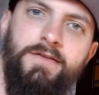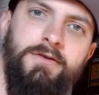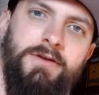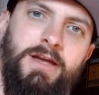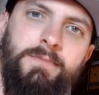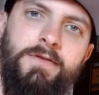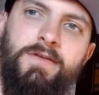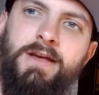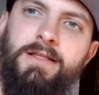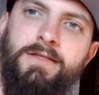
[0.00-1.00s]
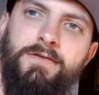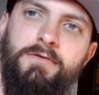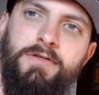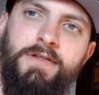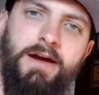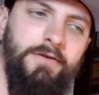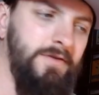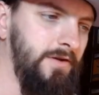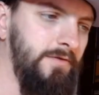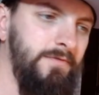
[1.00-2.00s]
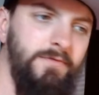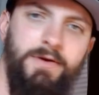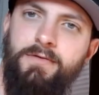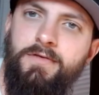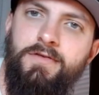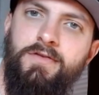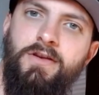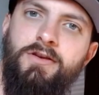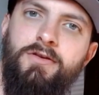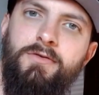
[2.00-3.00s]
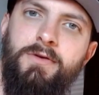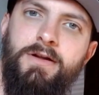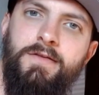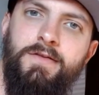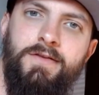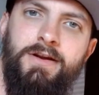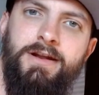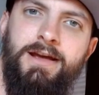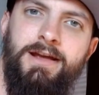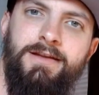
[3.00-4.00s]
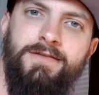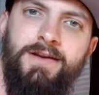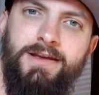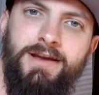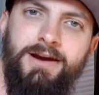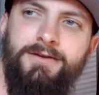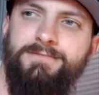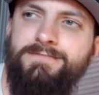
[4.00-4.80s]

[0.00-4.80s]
So keep us getting to 1,000, and we'll see you on Sunday. Take care.